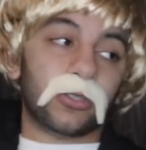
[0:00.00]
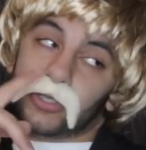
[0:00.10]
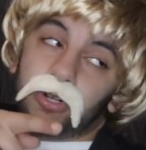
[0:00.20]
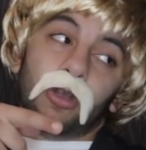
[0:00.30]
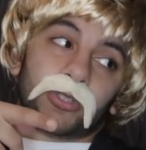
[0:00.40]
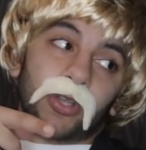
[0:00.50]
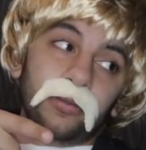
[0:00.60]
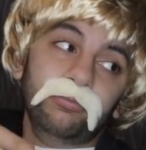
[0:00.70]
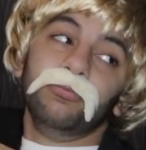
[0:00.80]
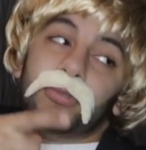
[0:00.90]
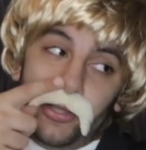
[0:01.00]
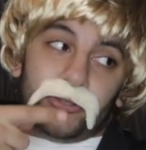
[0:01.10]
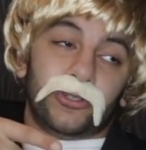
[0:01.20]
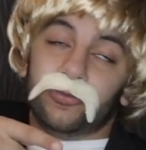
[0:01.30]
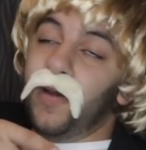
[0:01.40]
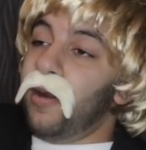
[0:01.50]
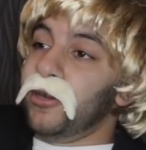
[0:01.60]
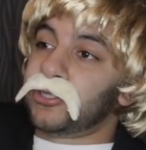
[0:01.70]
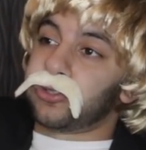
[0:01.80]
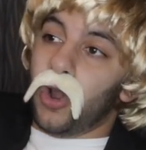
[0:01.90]
True, son. That's tr
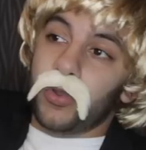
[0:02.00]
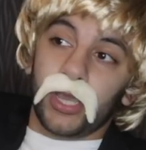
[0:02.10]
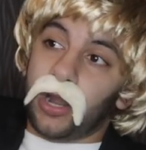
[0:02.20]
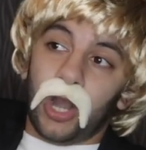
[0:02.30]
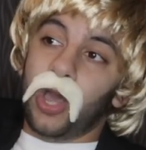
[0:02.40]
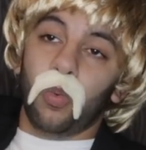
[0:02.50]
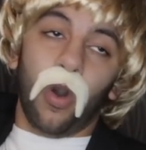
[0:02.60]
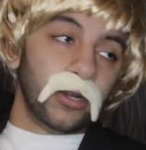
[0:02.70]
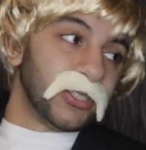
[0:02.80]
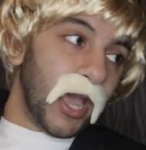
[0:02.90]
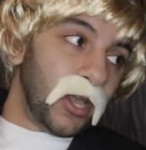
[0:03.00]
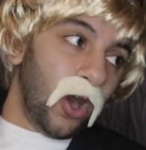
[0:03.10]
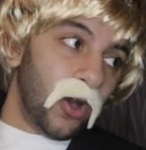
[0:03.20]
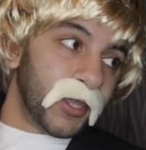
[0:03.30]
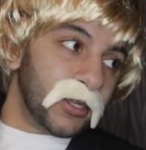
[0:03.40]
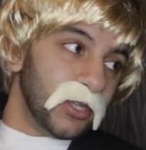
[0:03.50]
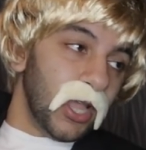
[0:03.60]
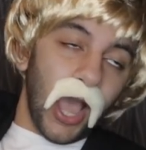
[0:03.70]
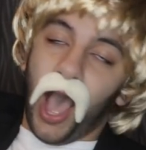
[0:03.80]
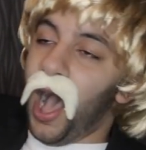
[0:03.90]
very true. You gotta learn one day, like.
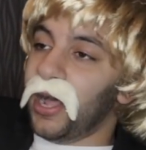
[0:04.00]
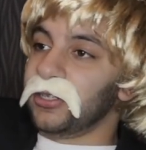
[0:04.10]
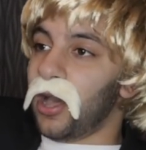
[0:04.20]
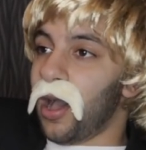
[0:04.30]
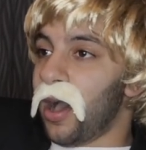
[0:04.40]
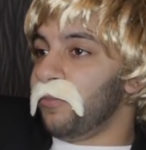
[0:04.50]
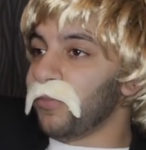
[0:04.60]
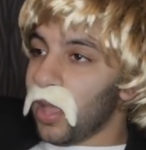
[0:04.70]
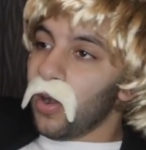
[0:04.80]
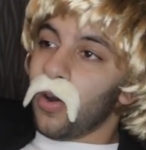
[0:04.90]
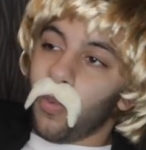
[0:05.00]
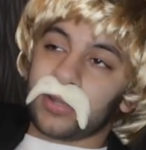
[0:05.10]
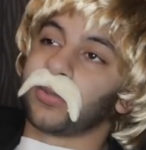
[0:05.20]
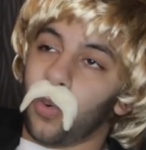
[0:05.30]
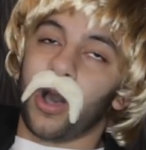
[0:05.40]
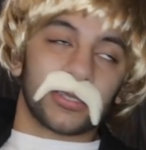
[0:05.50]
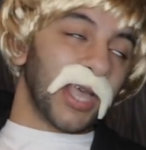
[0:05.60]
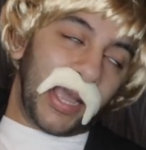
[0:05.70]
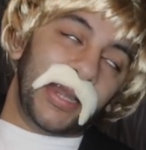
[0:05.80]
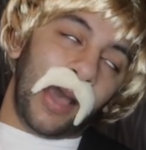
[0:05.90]
And, um, what's the worst
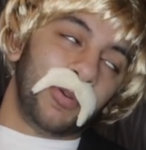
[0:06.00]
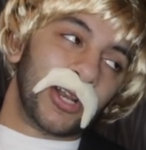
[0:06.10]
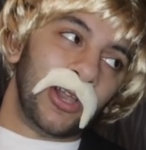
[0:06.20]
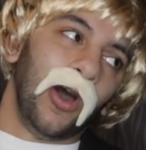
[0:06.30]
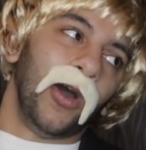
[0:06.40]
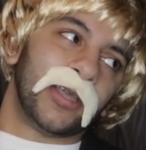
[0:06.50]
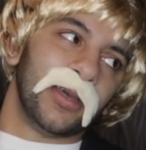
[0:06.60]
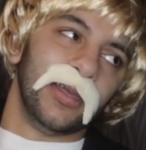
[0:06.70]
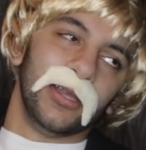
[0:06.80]
that can happen, Cloik?